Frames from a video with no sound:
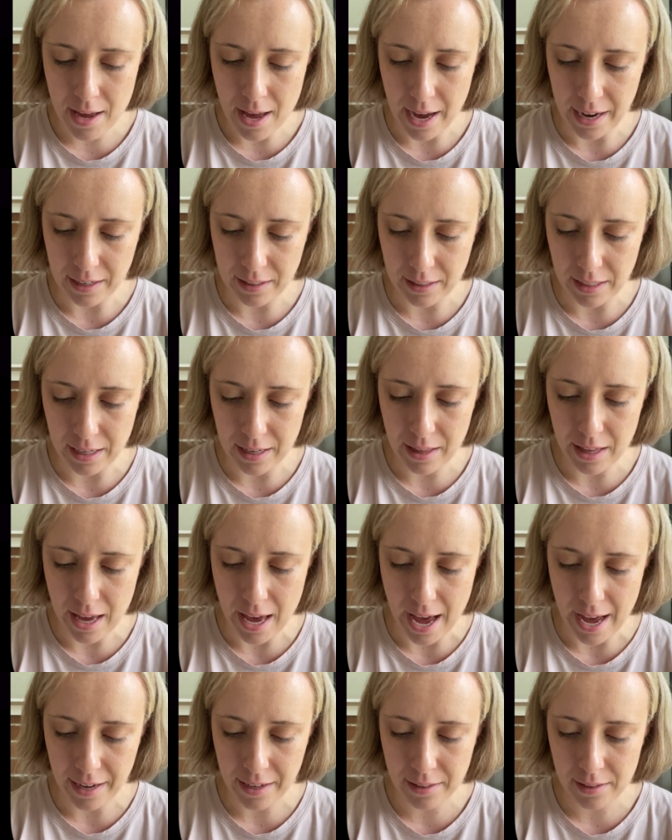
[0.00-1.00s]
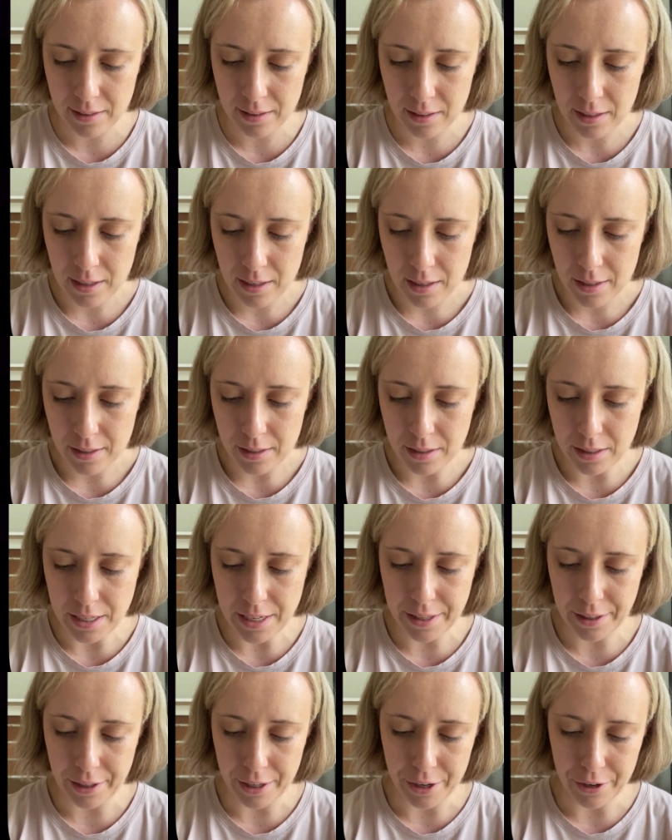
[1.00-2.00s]
x e to the x d
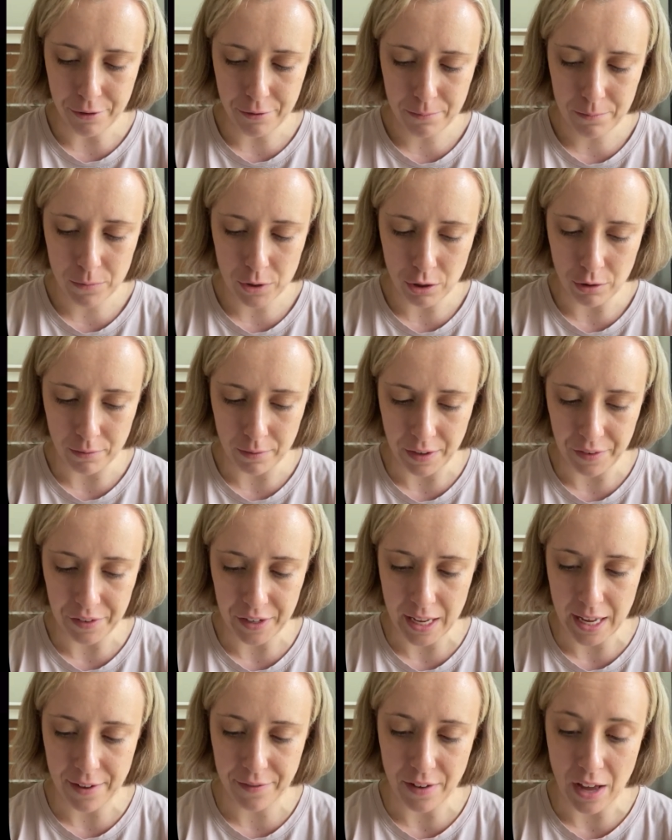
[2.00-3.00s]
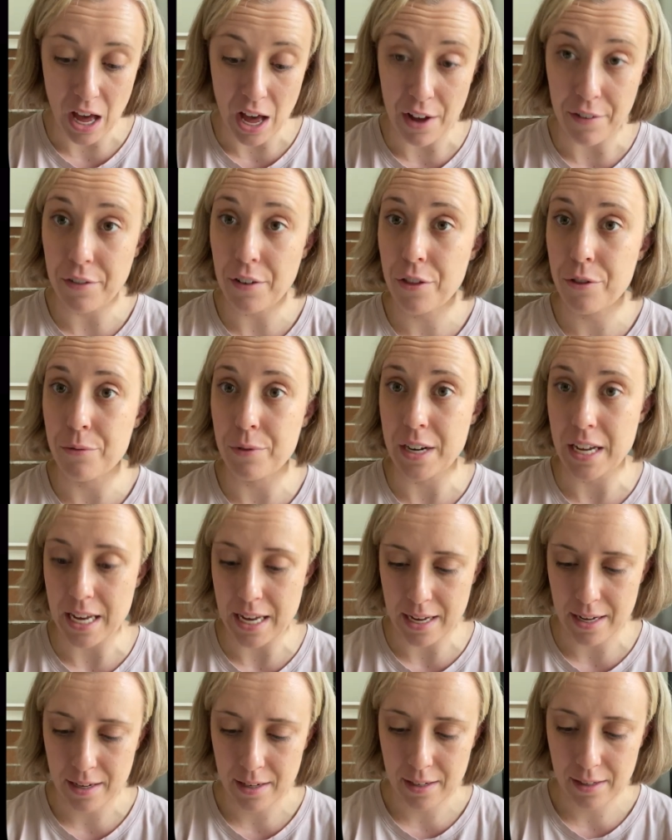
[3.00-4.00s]
low derivative of
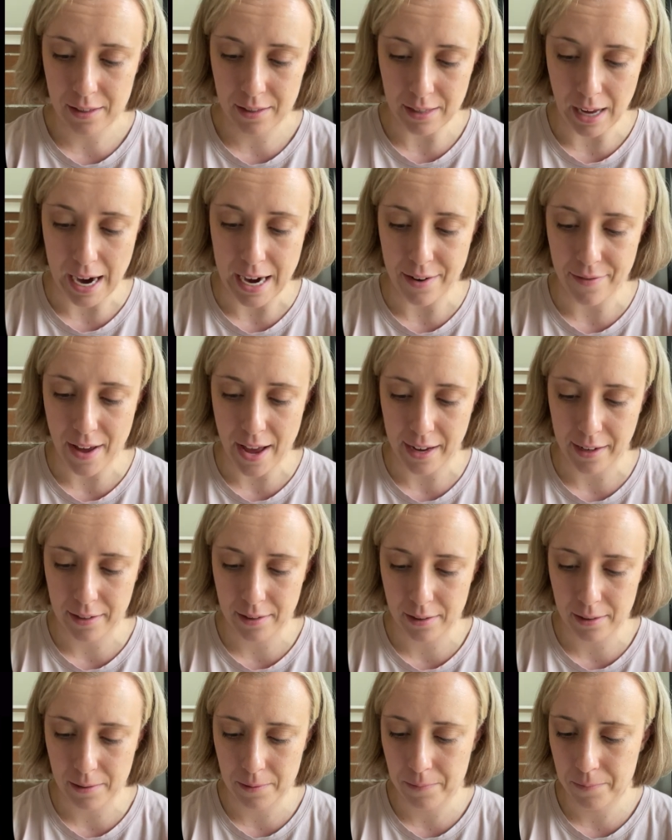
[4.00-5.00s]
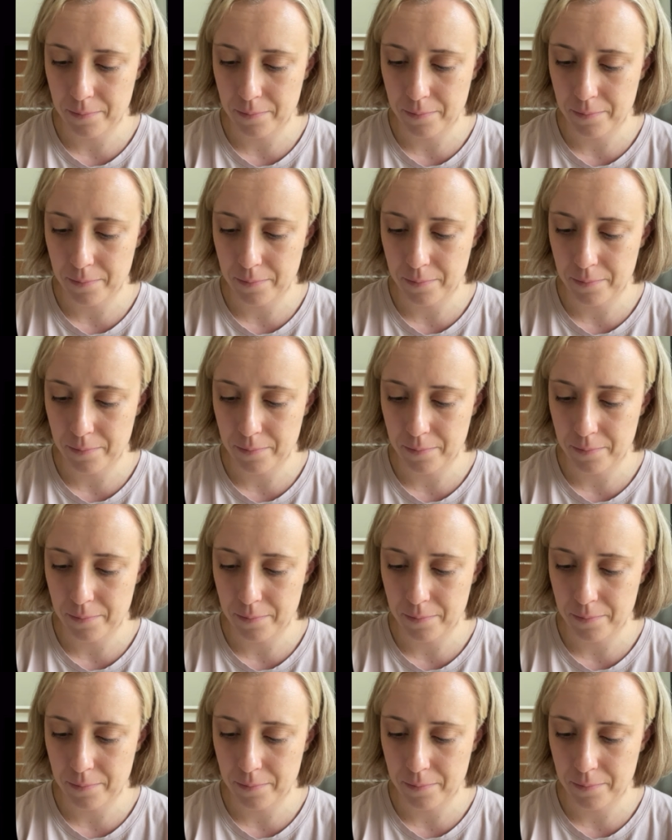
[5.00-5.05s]
3 sine of x.